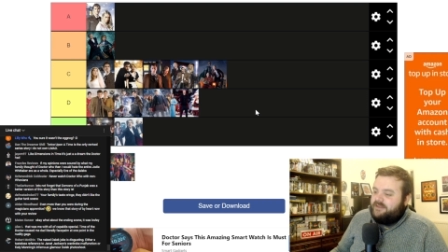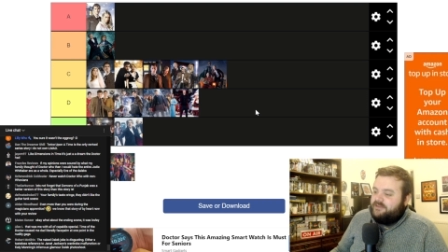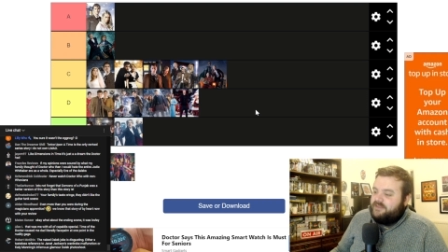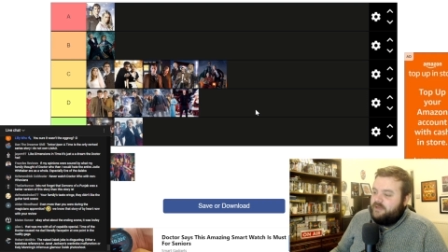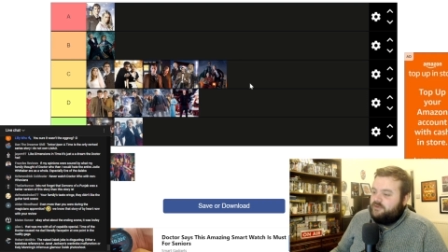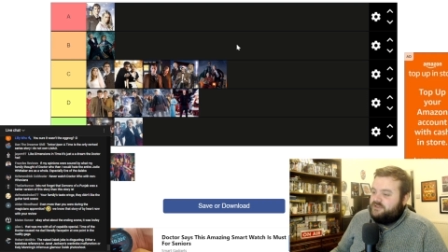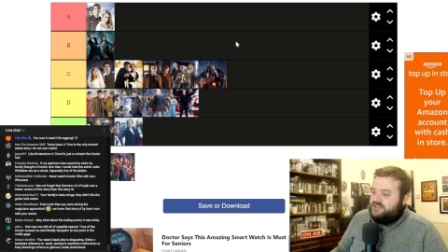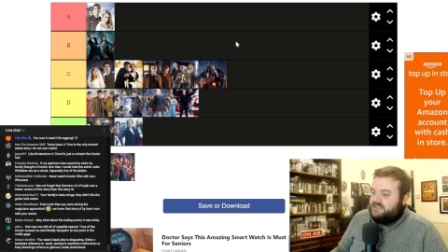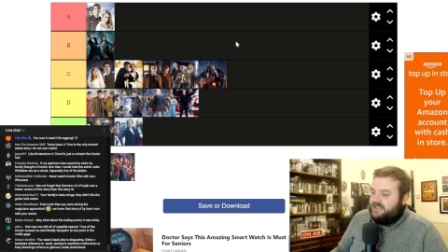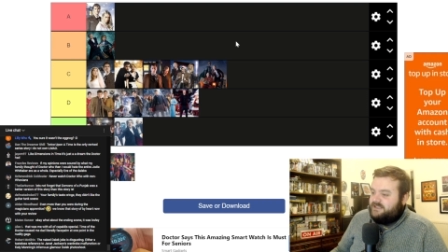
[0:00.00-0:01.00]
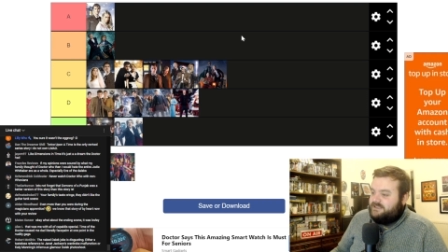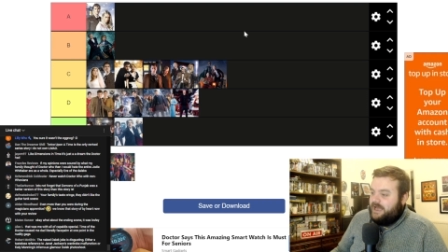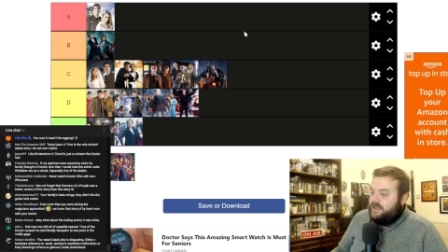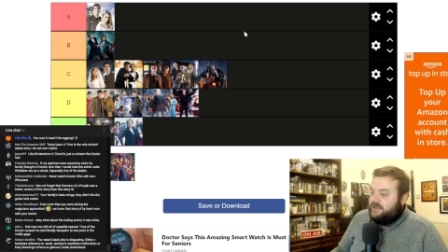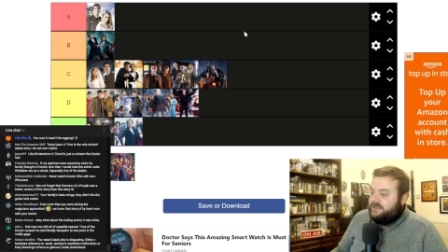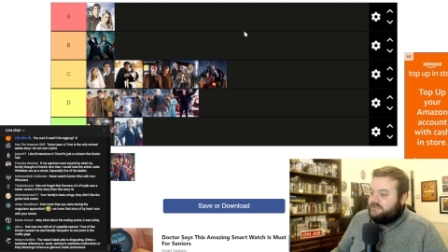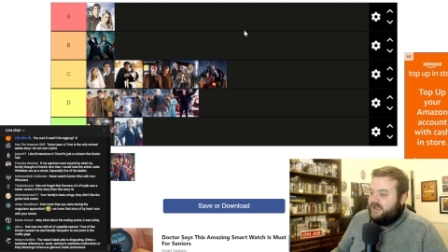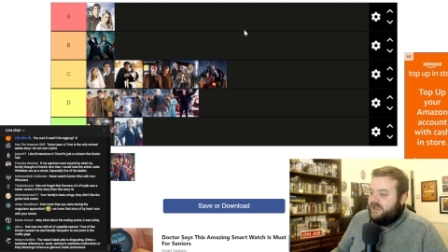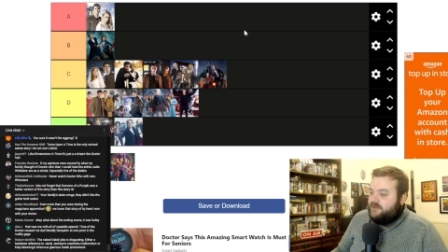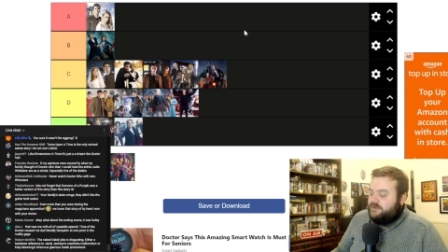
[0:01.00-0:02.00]
And they were just like dying
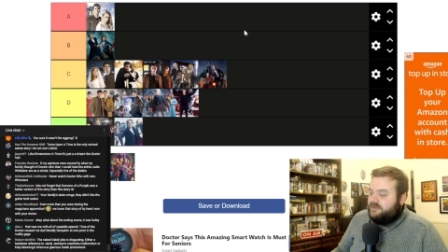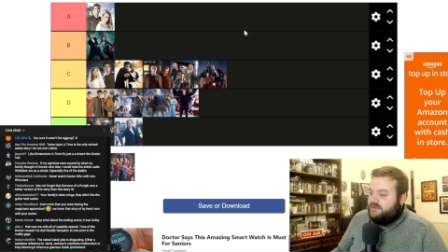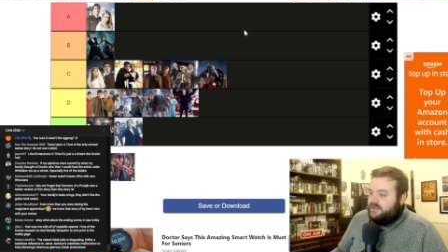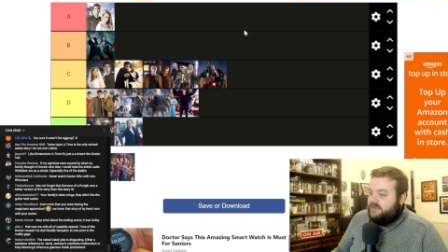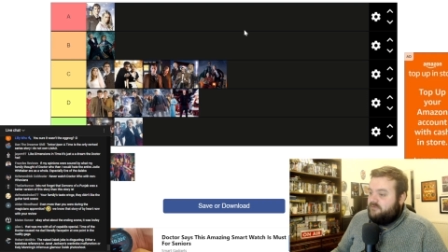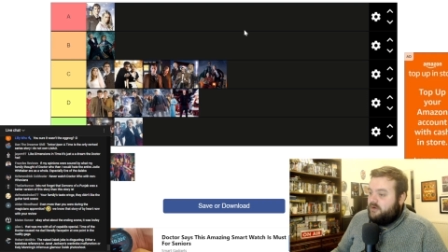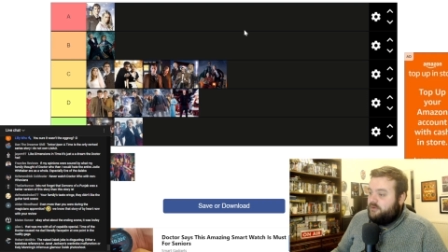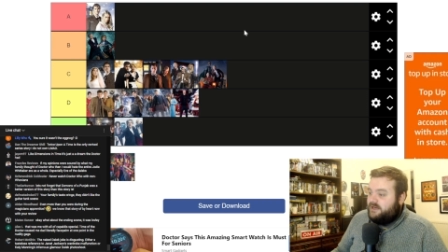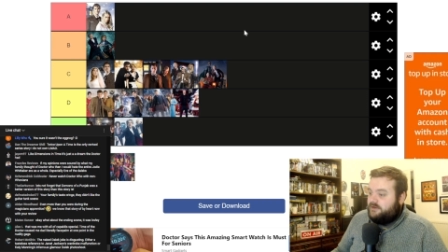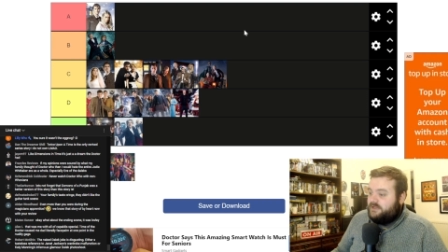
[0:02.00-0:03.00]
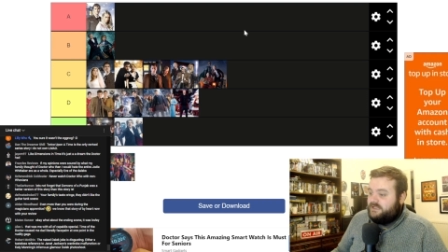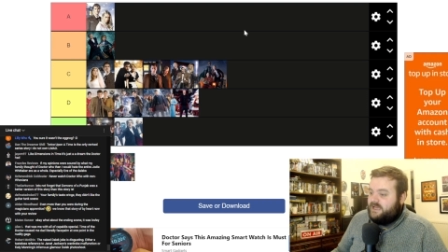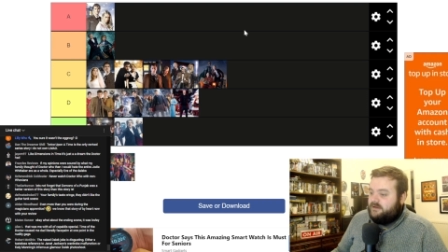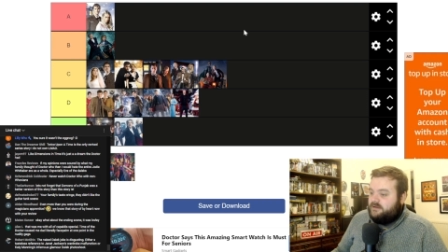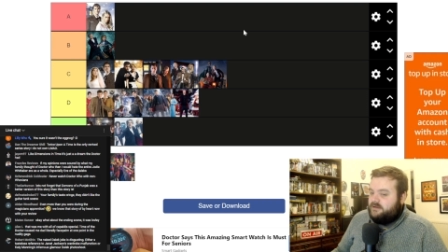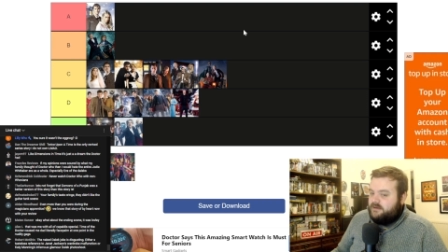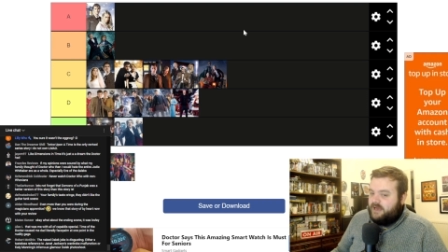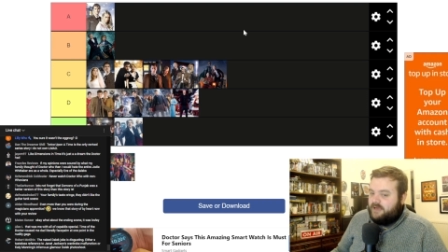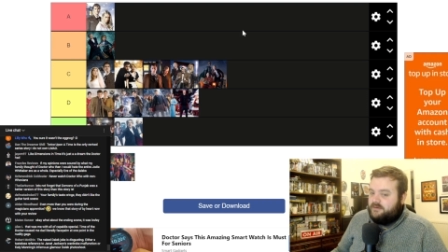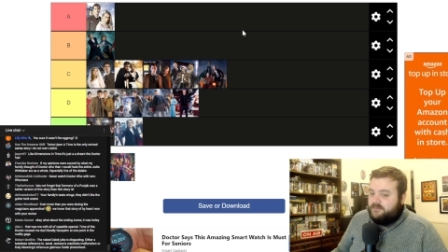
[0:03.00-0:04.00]
inside when he rode in on the tank,
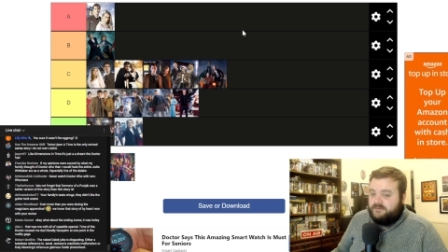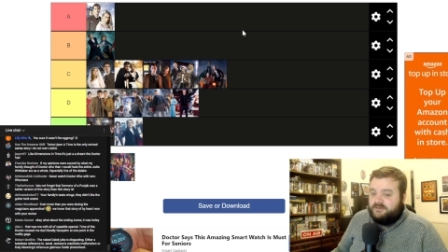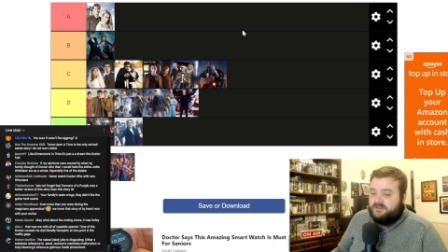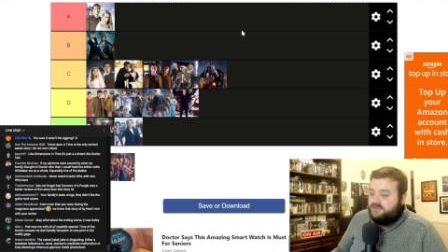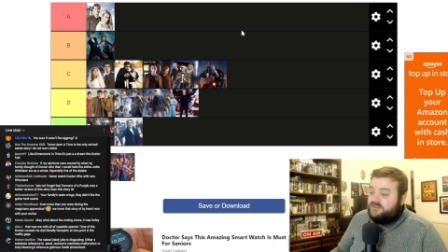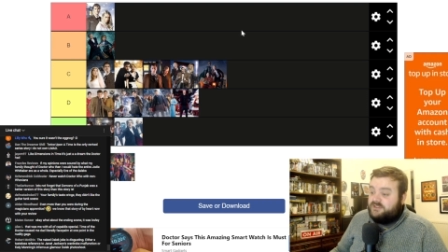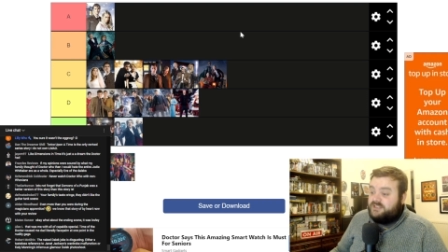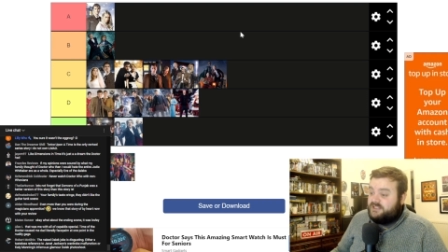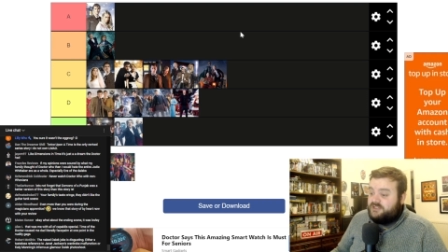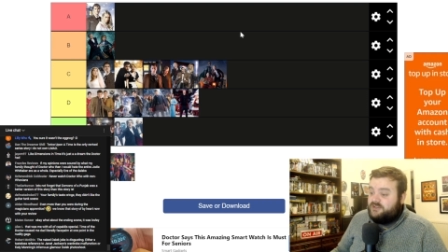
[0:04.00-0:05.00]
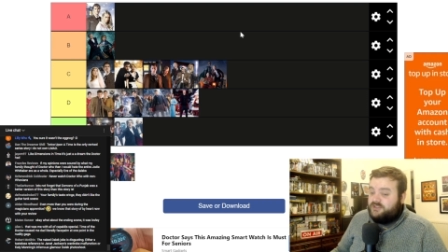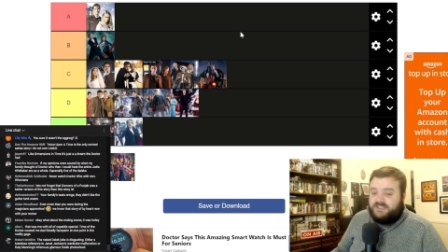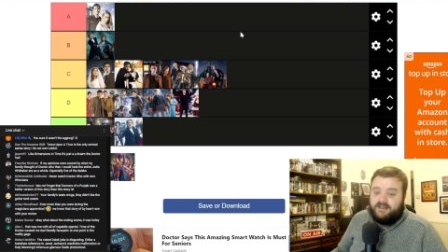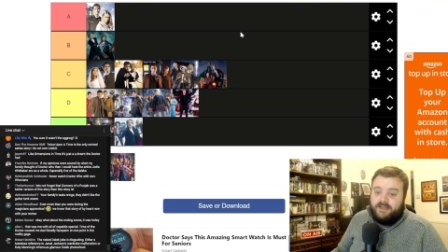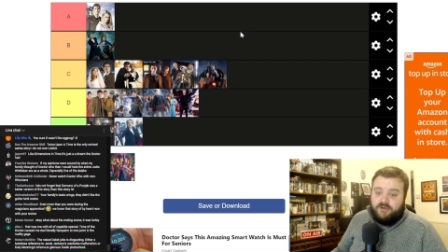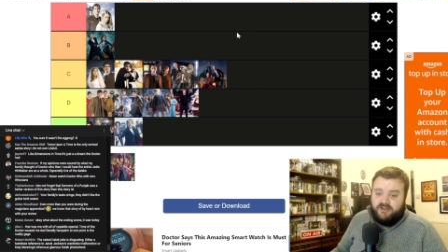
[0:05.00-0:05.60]
like disgustingly